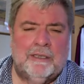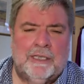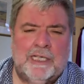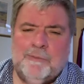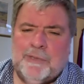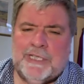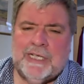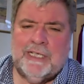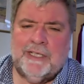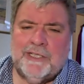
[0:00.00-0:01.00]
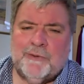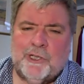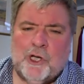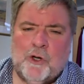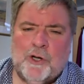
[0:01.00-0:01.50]
In particular, this
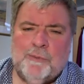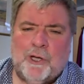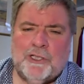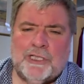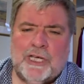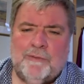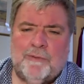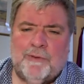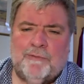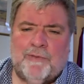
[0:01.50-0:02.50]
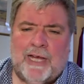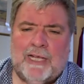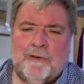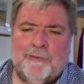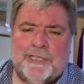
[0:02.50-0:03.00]
recurring motif of the
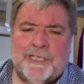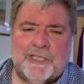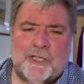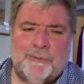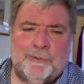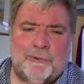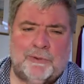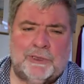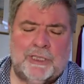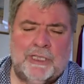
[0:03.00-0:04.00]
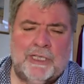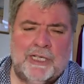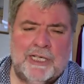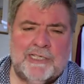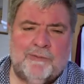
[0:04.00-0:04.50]
failure of the disciples
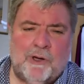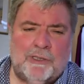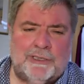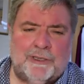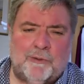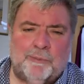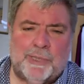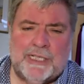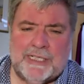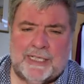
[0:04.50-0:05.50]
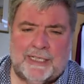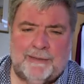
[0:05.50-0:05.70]
is focused on Peter.